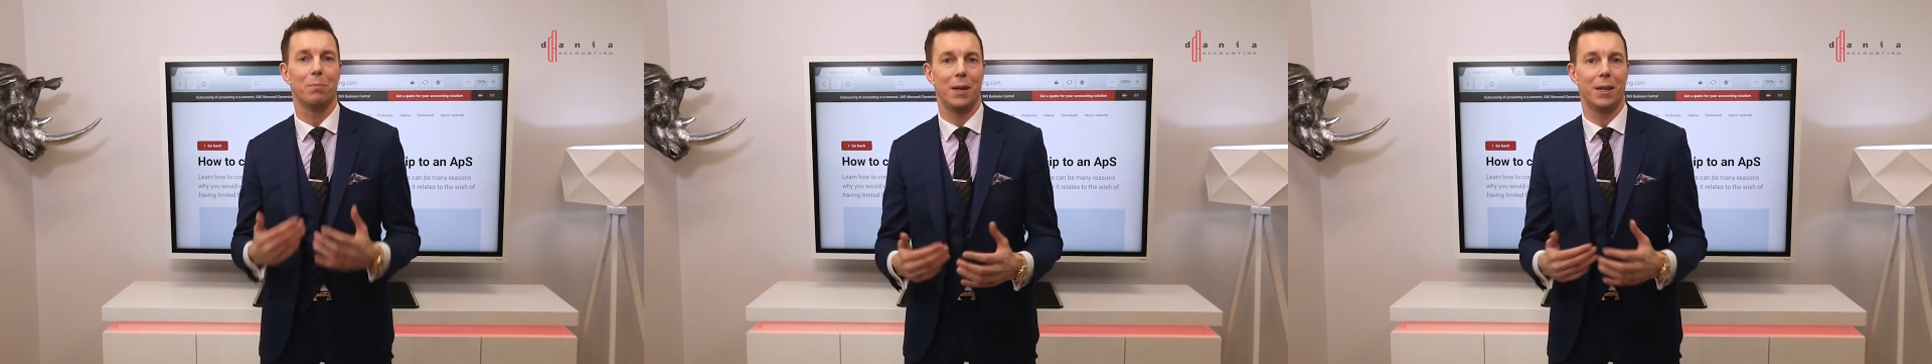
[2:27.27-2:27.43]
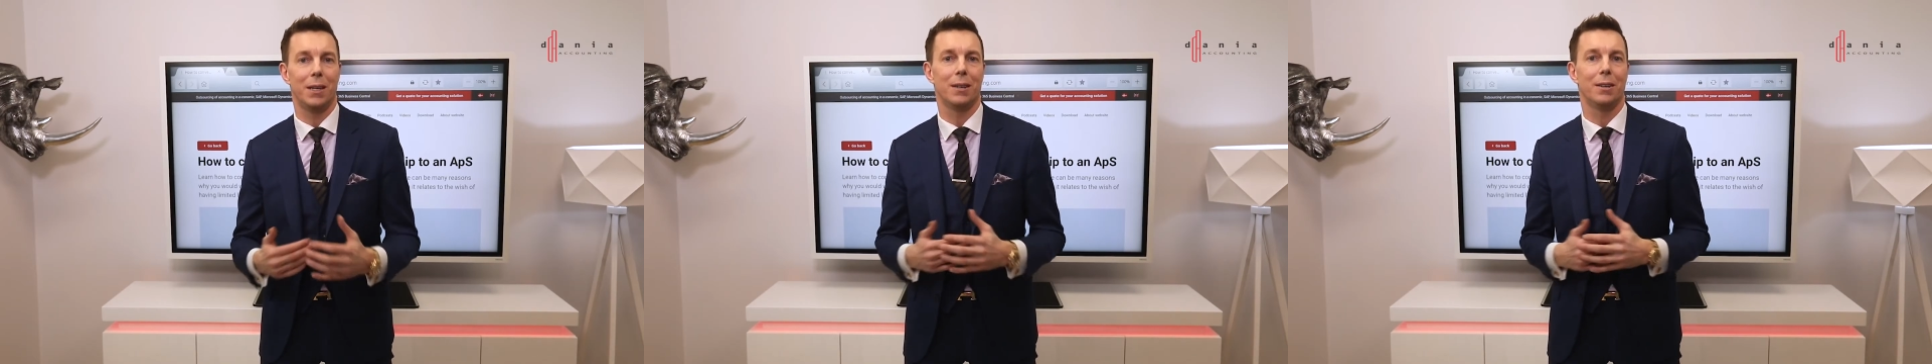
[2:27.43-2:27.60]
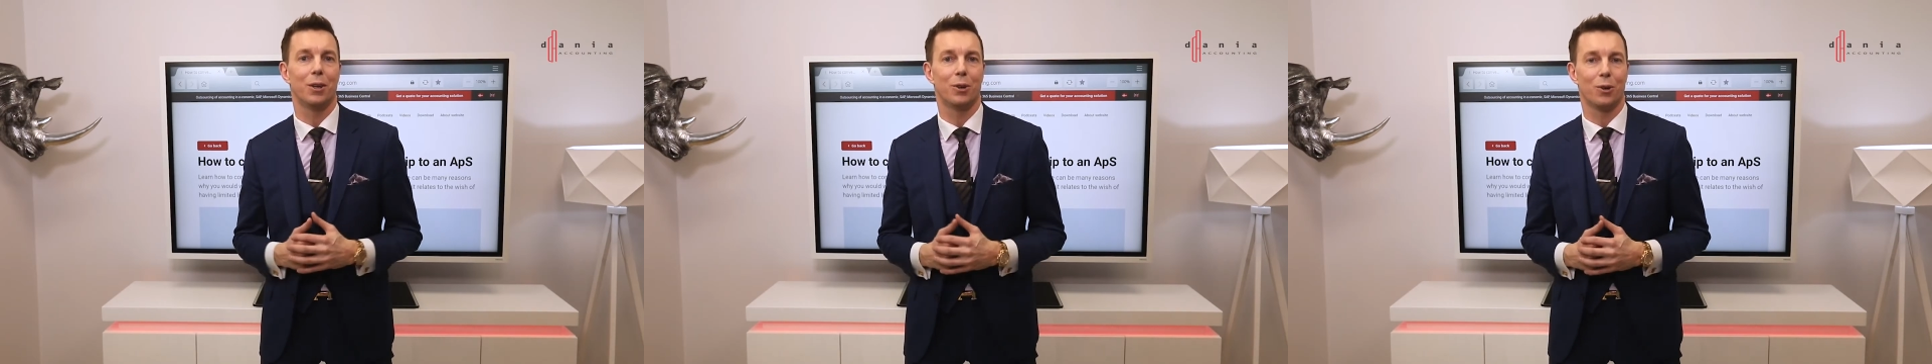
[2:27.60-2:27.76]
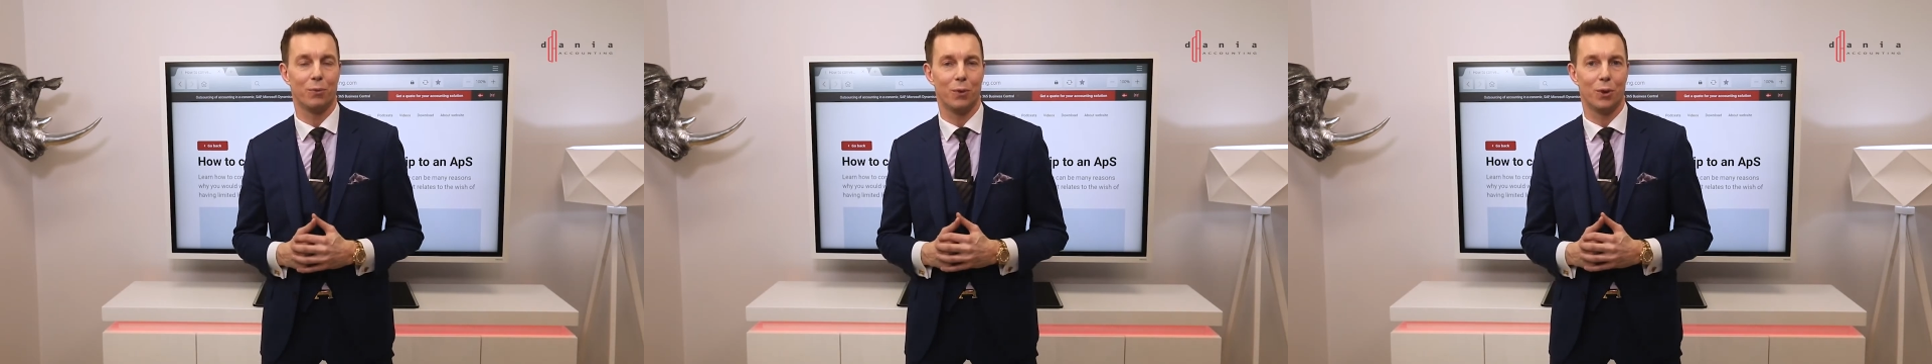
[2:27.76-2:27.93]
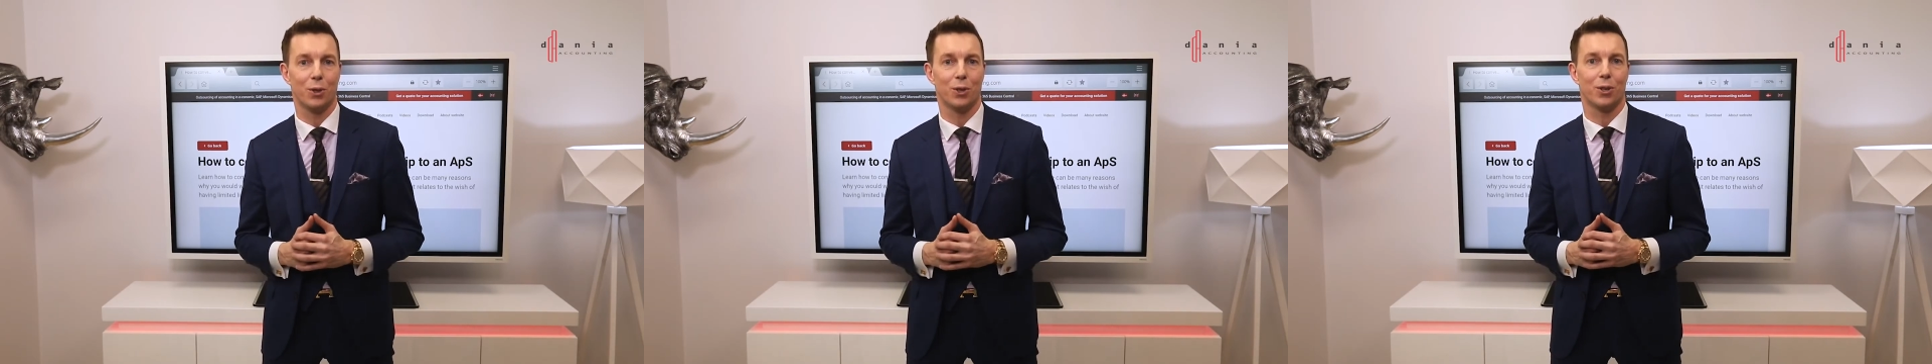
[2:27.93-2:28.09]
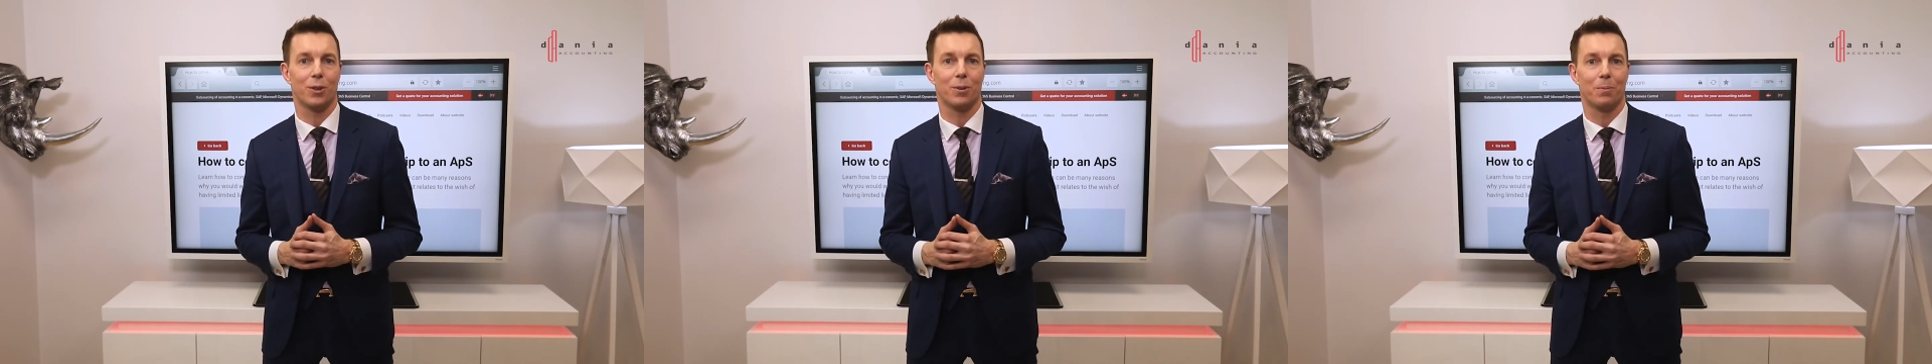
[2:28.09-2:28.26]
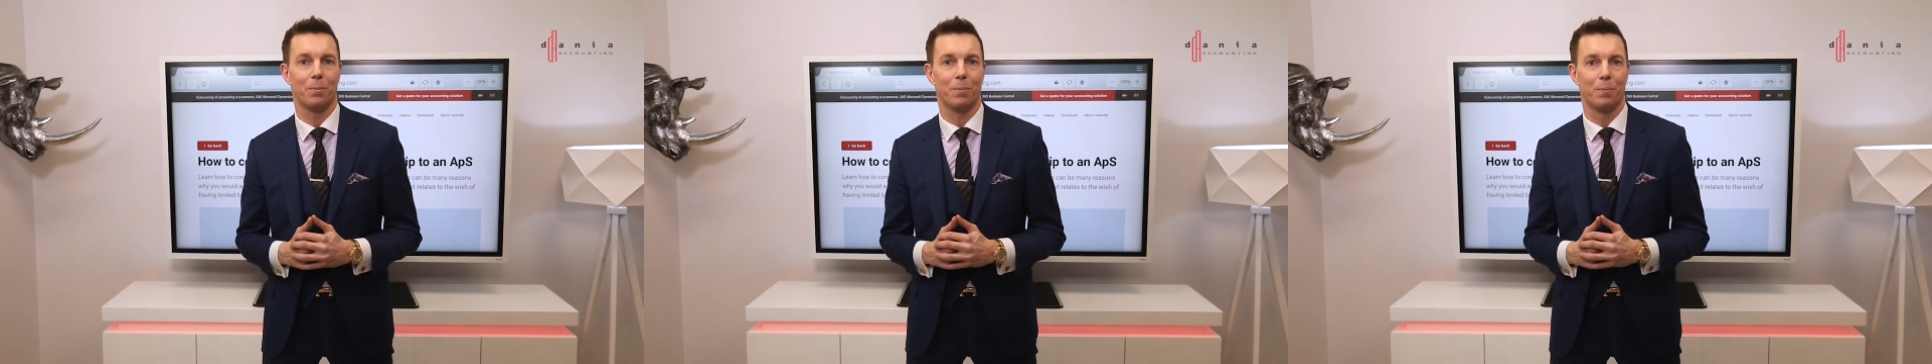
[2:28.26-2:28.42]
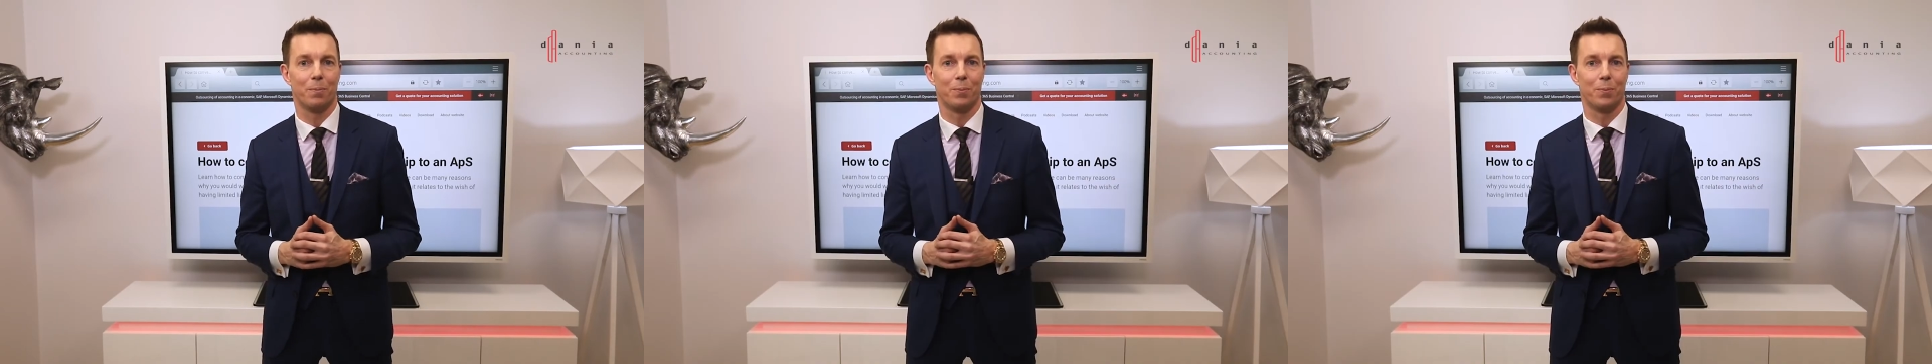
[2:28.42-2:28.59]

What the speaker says: making the conversion.